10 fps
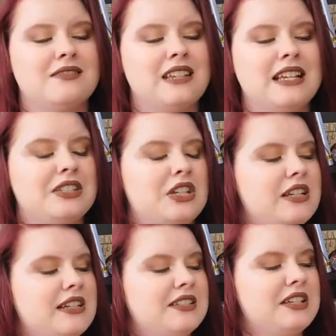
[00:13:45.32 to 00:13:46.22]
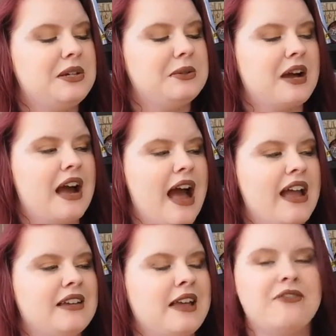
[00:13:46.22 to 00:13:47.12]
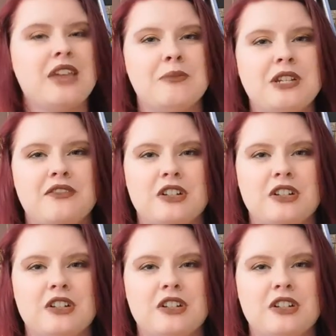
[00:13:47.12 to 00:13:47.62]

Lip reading: It's good, it's cute. I have kept it for